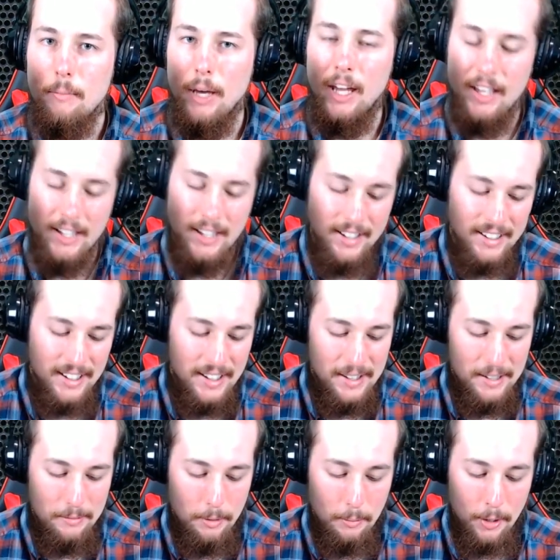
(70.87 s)
But,
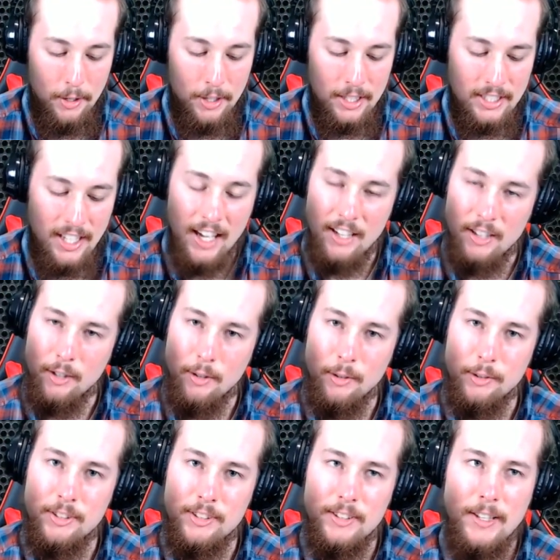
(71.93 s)
but Bernie
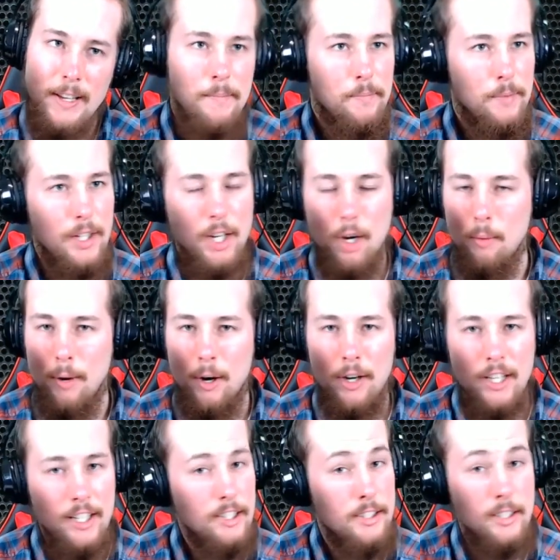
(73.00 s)
Sanders, you know, Bernie,
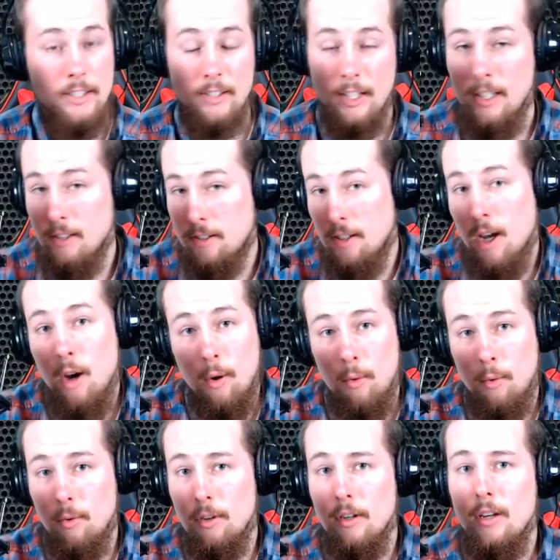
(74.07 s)
because he's, he's
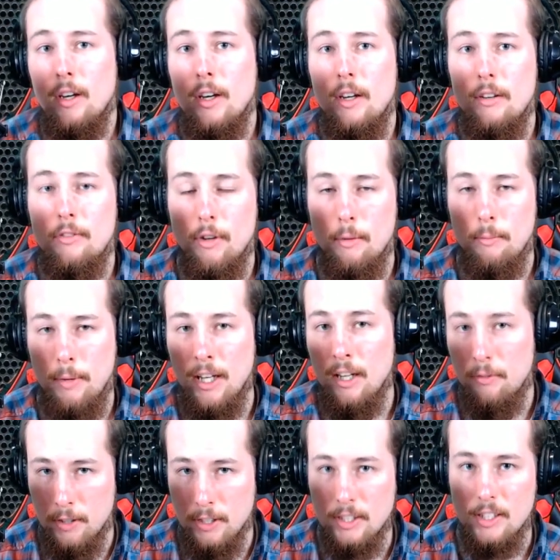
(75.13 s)
known for being
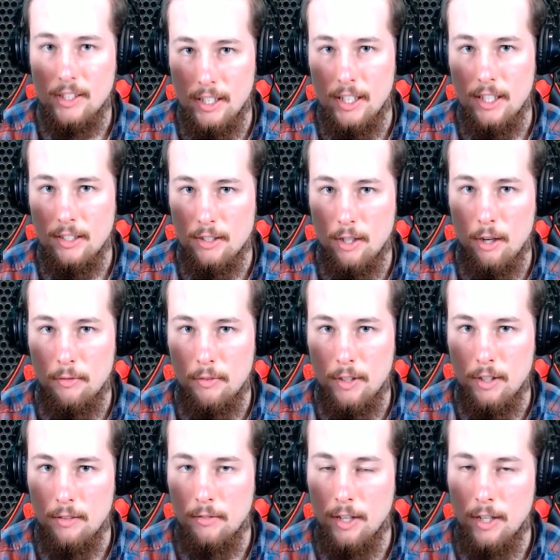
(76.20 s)
fiscally
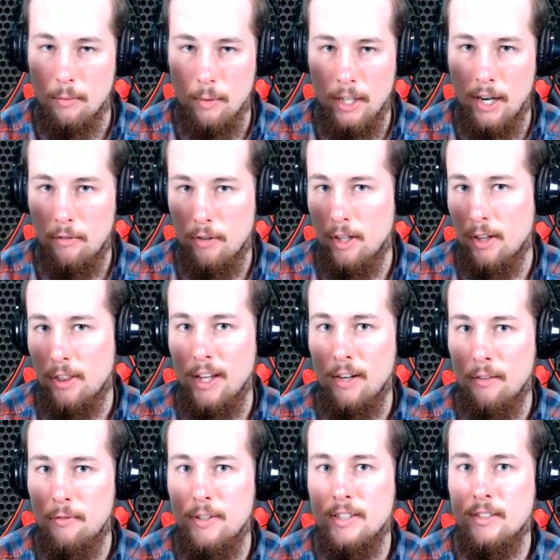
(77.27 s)
conservative. Whenever you
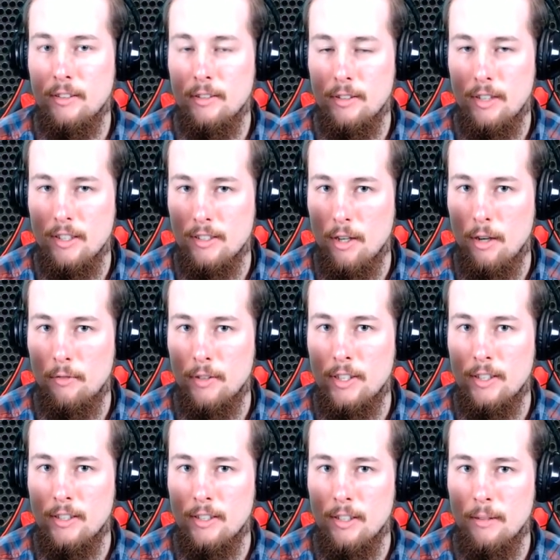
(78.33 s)
think fiscal
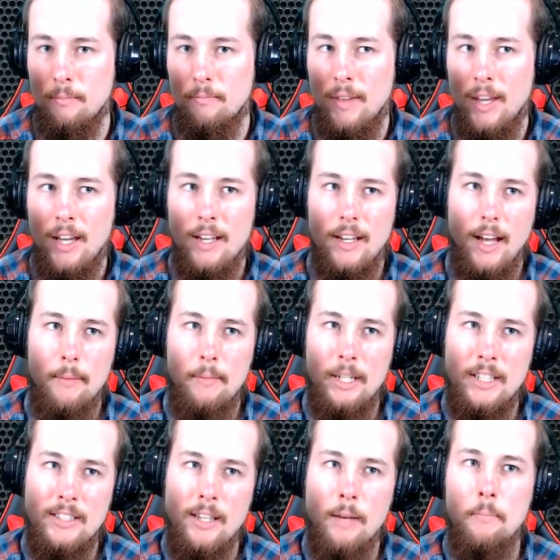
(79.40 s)
conservatism, I mean,
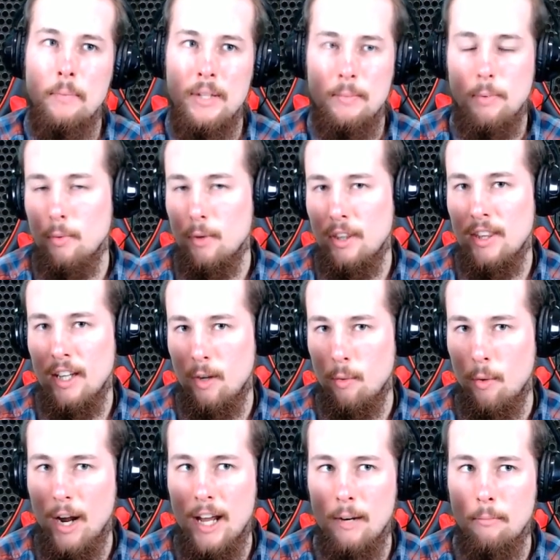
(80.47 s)
some people would think
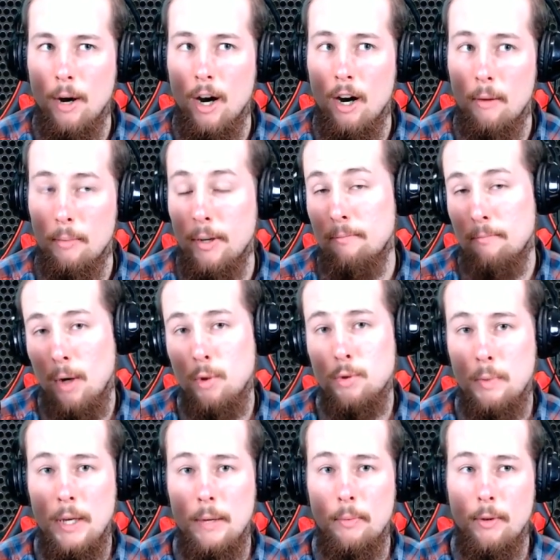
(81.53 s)
Rand Paul, but most
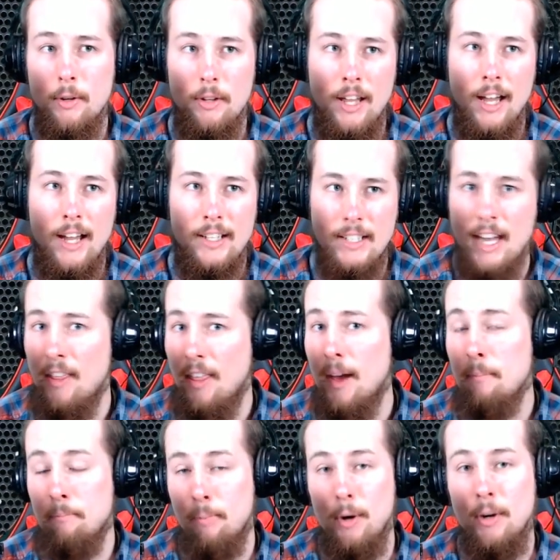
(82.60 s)
people are like, yeah,
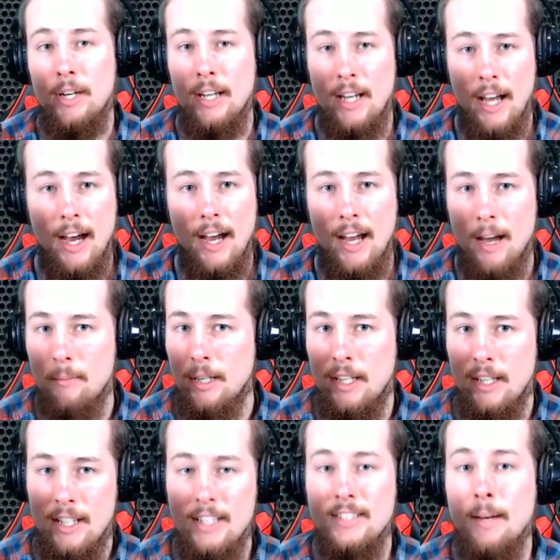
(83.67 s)
that Bernie guy, I mean,
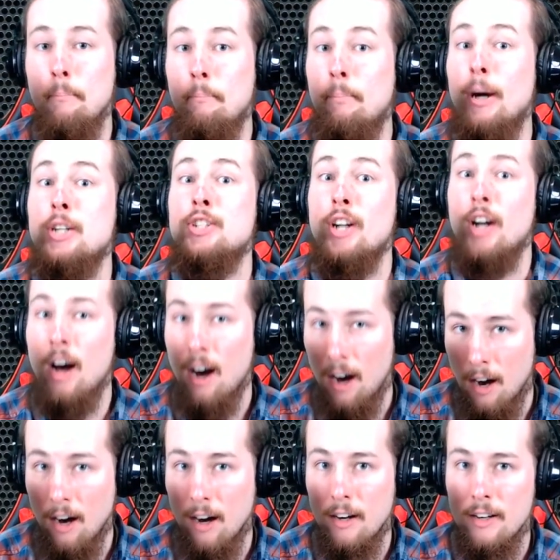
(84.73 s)
he's a budget
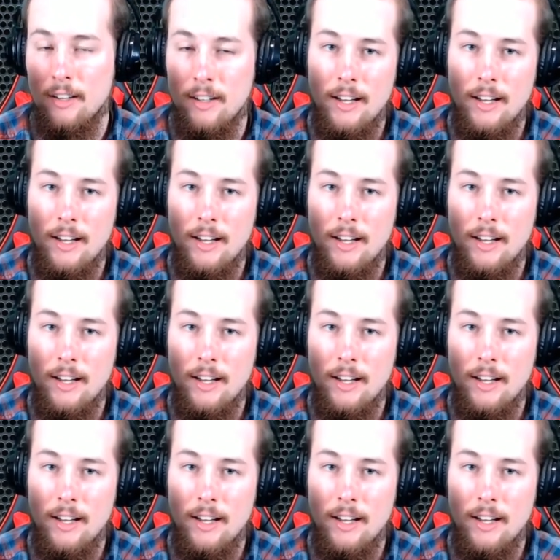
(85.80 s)
hawk.